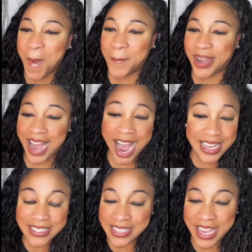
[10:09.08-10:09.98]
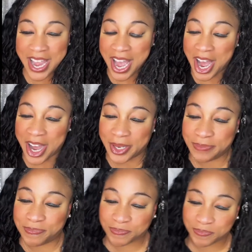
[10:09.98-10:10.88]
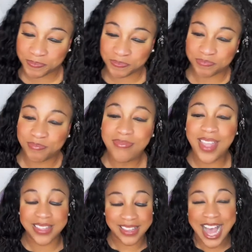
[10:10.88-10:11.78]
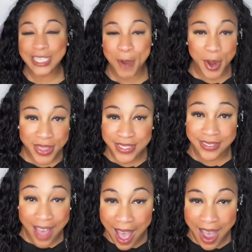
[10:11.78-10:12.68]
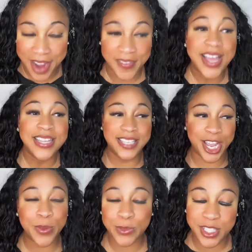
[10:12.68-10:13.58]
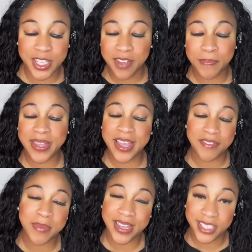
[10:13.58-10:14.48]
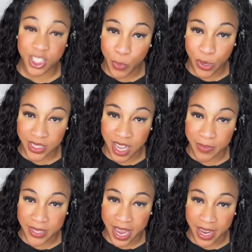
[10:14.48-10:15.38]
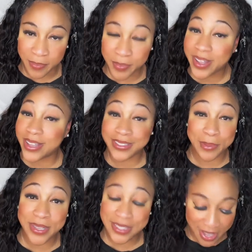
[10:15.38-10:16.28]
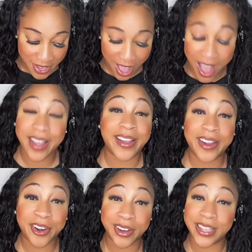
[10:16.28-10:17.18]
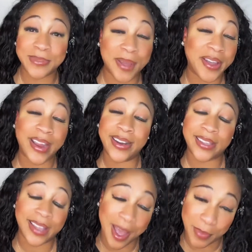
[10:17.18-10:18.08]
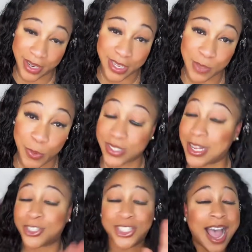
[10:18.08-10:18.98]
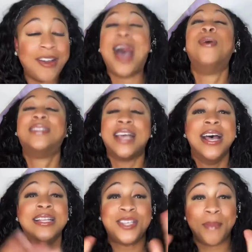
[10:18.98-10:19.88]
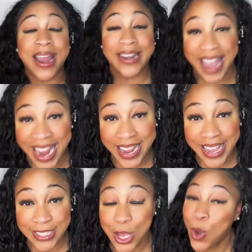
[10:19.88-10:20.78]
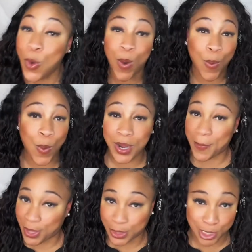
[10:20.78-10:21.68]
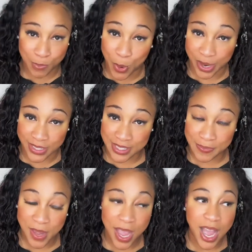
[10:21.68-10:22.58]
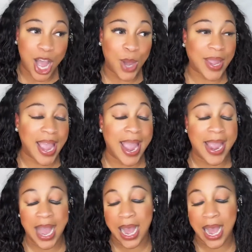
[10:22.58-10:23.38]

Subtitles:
honestly, the last part of this live, Daniel was supposed to be giving me his sports update, because let me tell y'all, I could care less about anything happening in sports. Now, shout out to my ladies who are all about the sports. Okay,